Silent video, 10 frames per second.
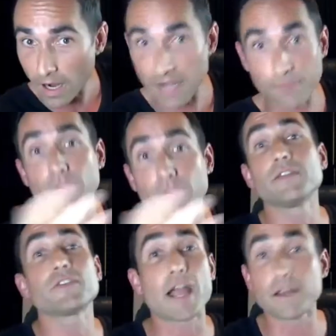I had
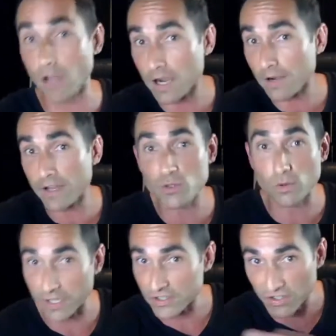a lot of friends who were
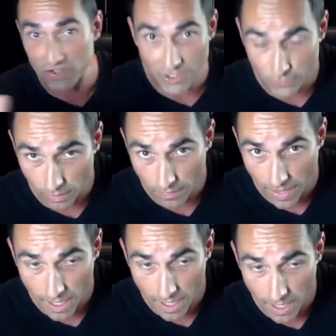very successful in
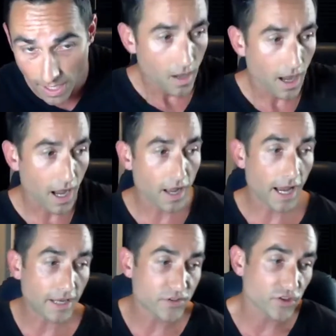that.
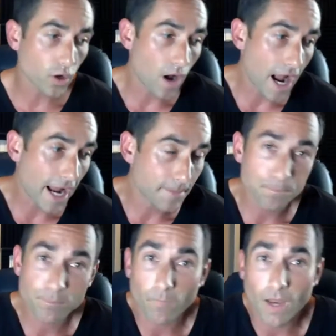And so I
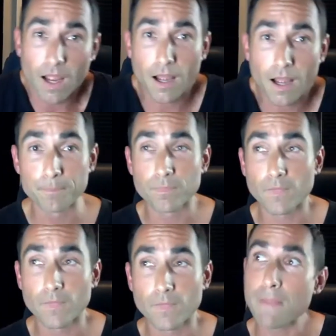
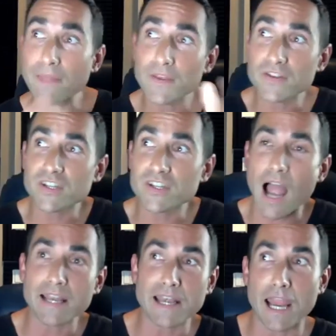met this
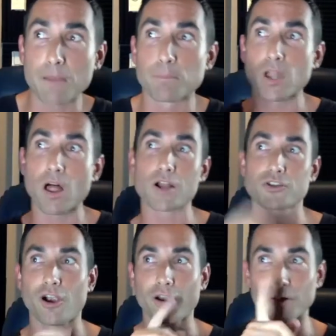guy named Balaj
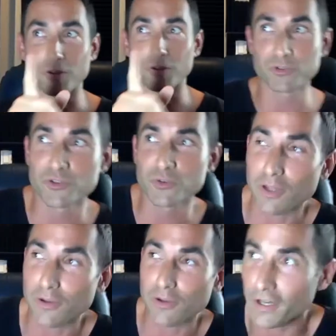Cardos, which is
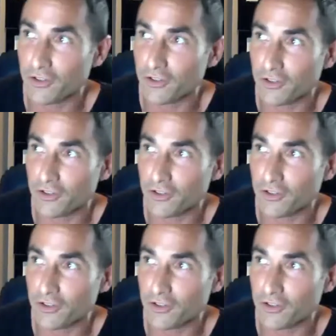really funny story.